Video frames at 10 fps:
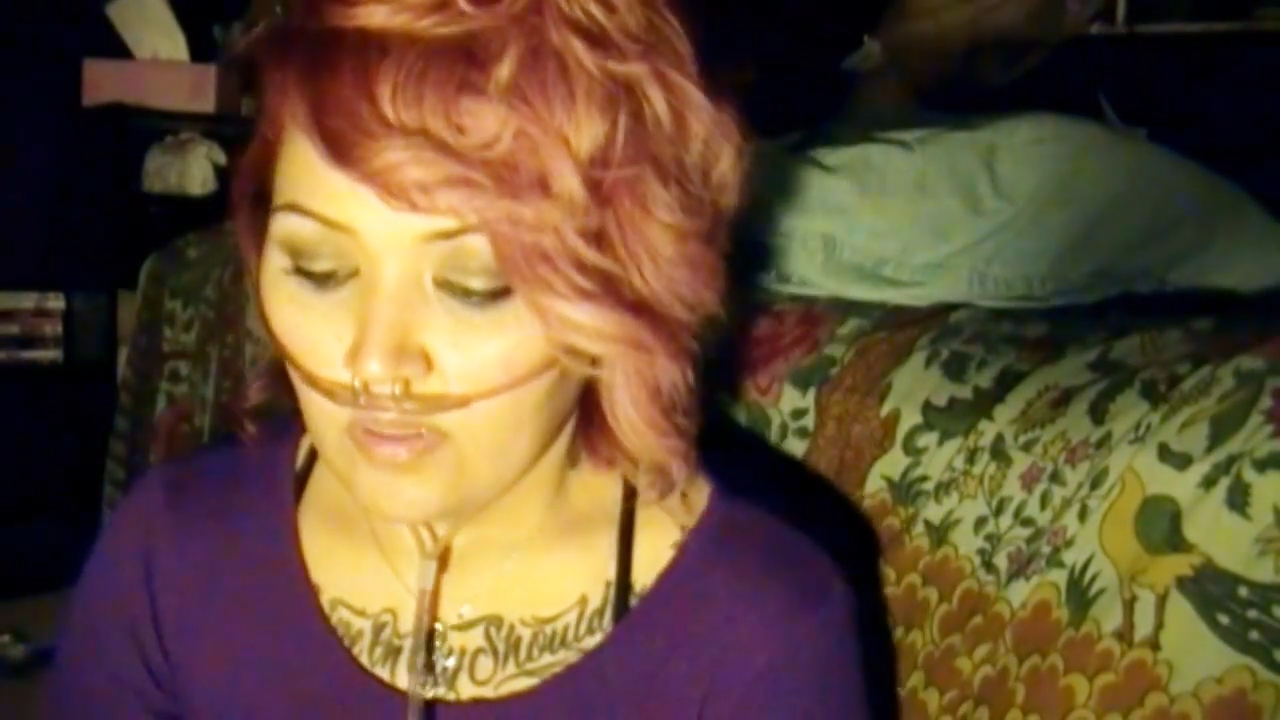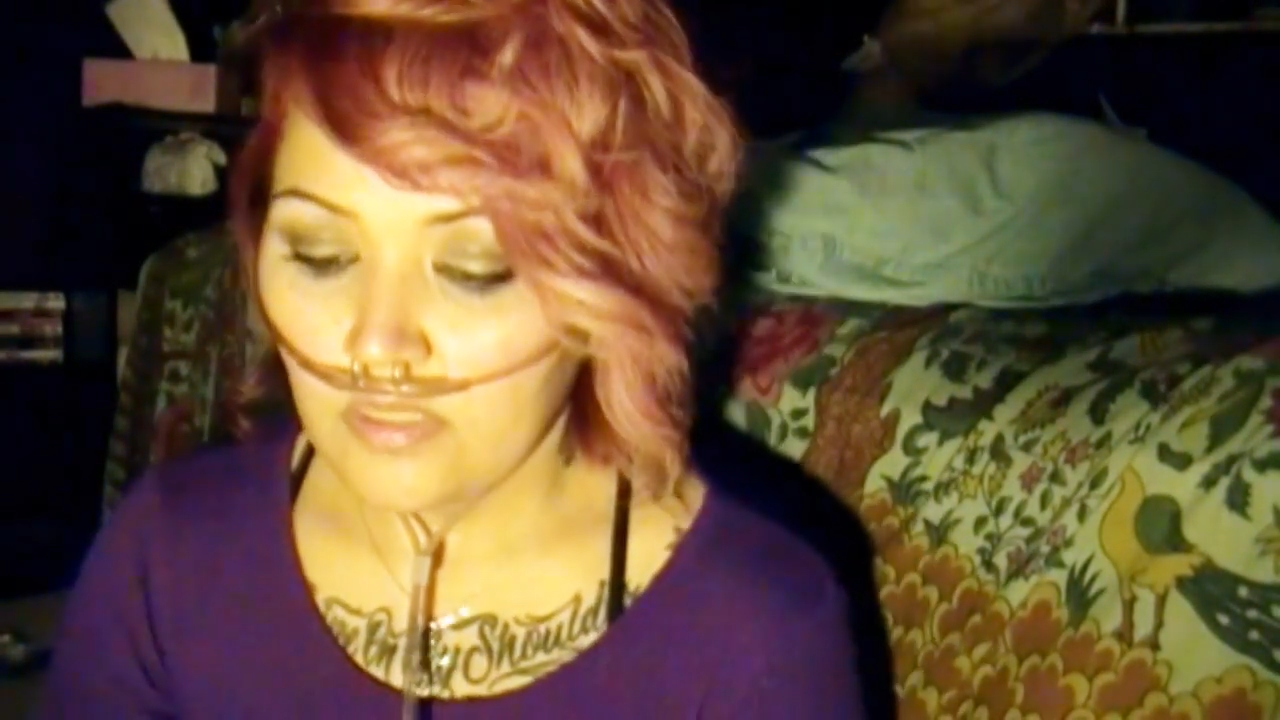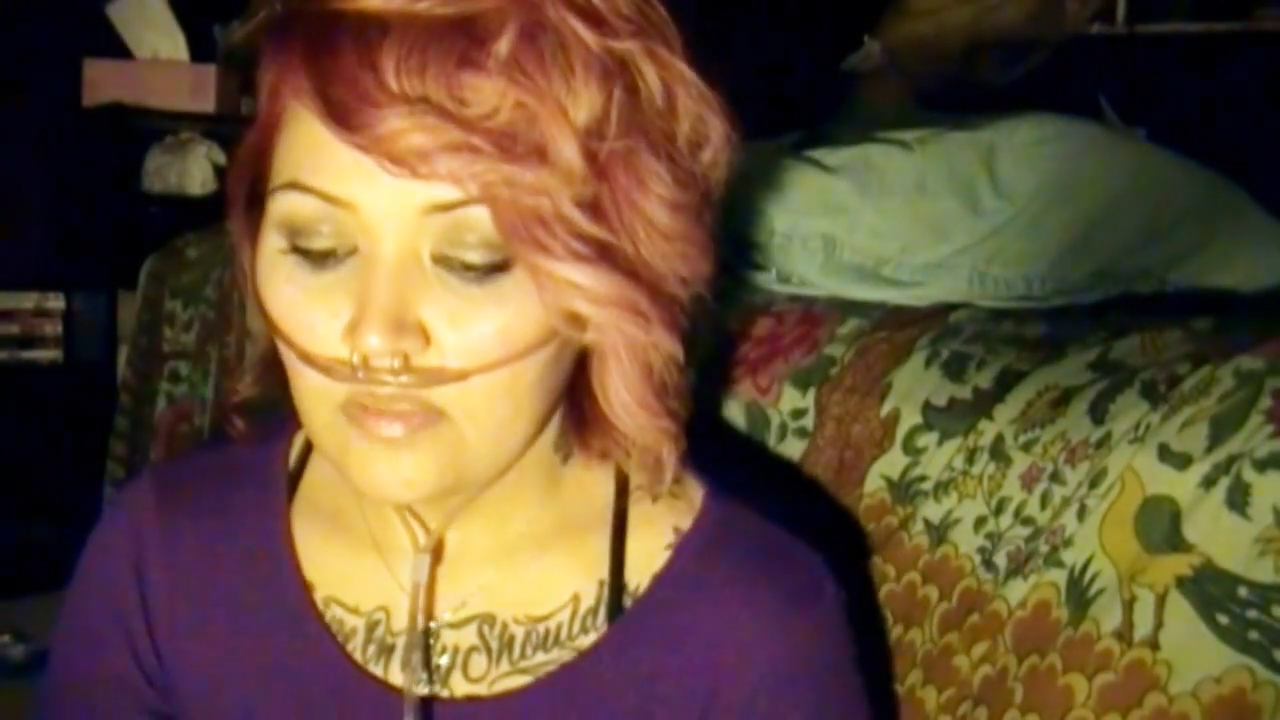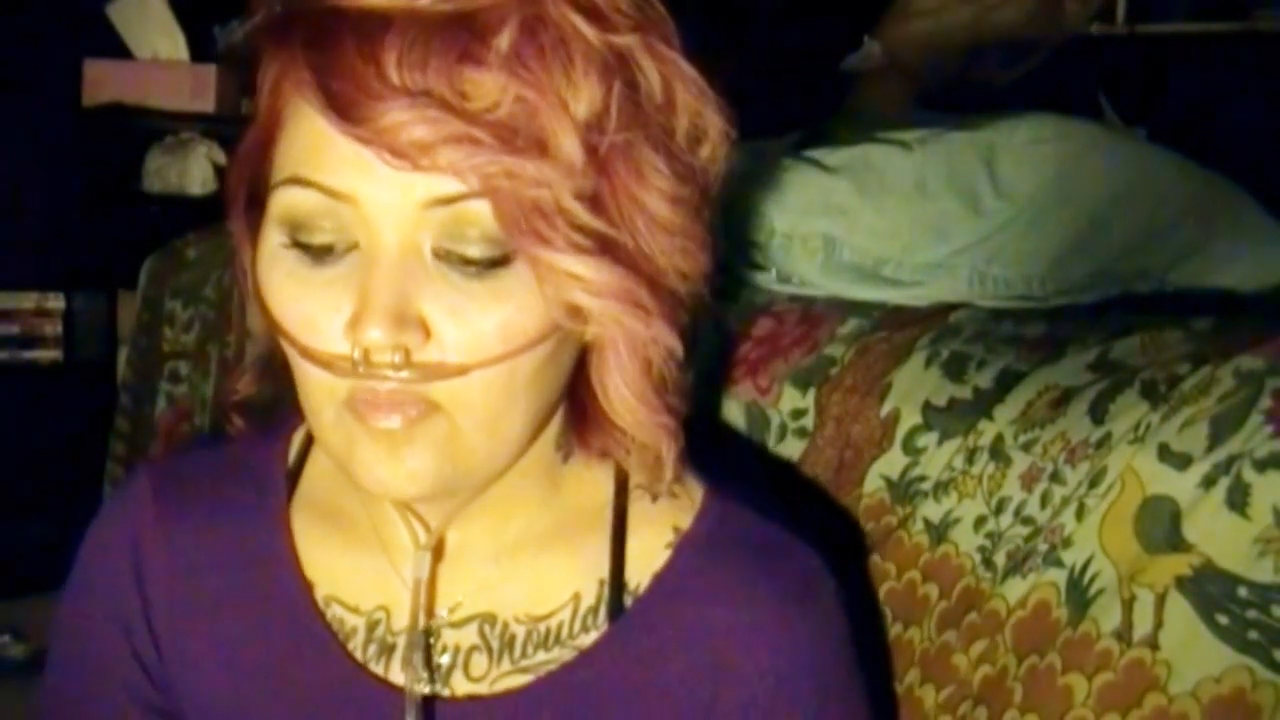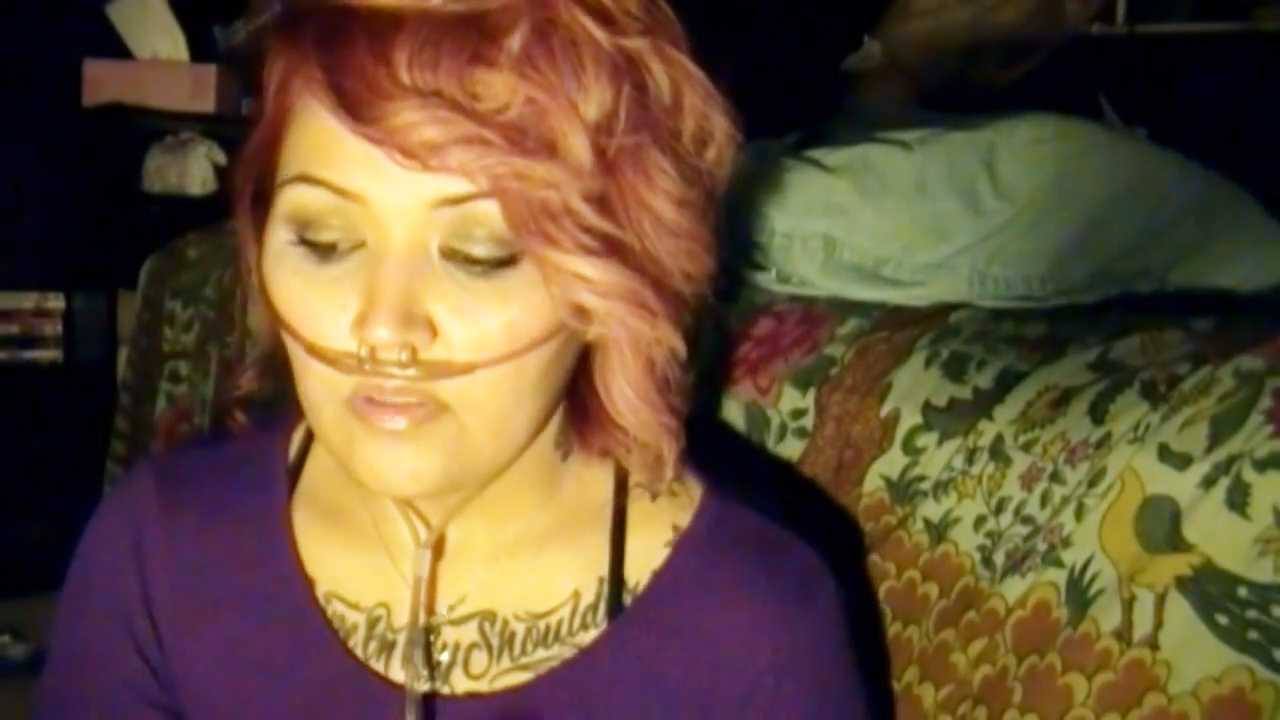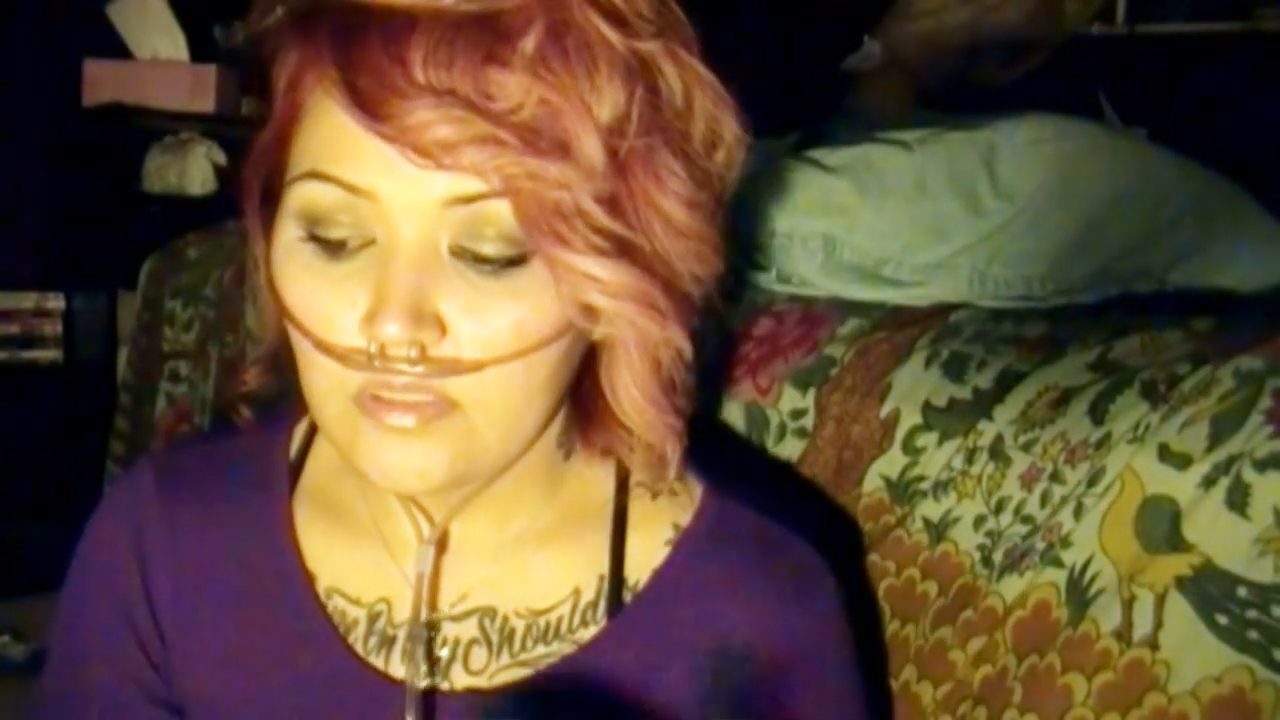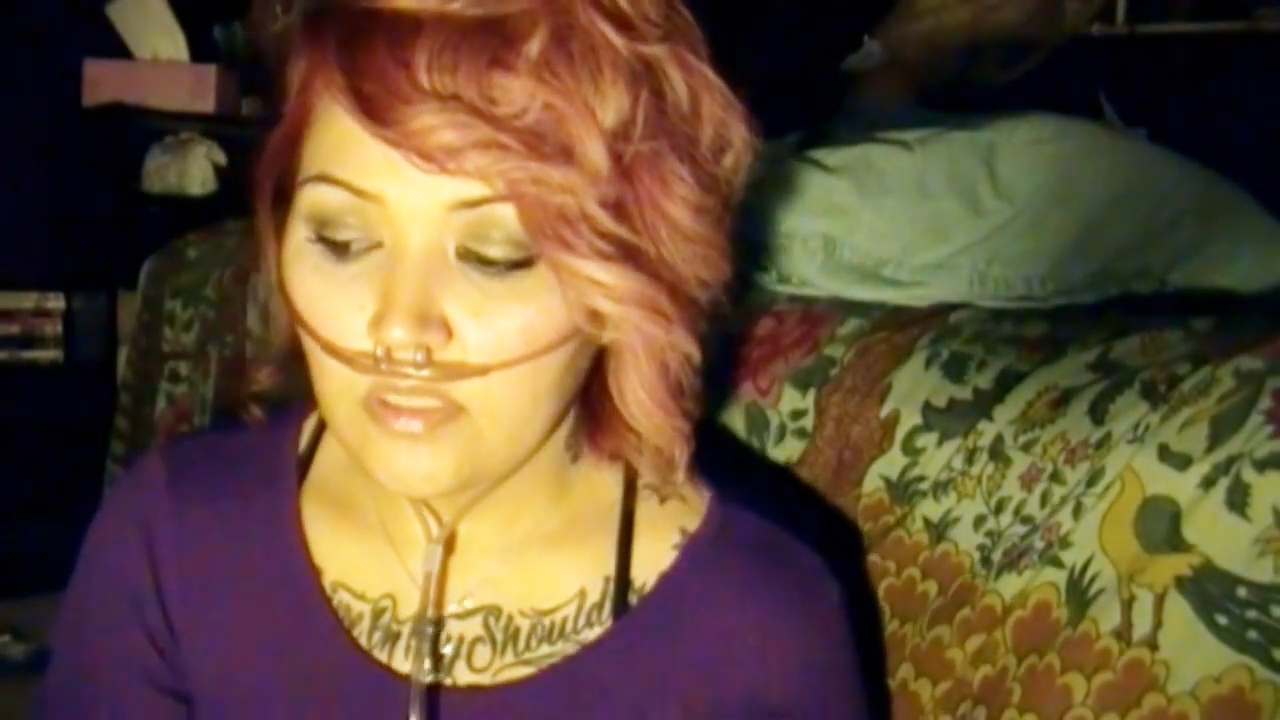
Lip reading: Because I'm on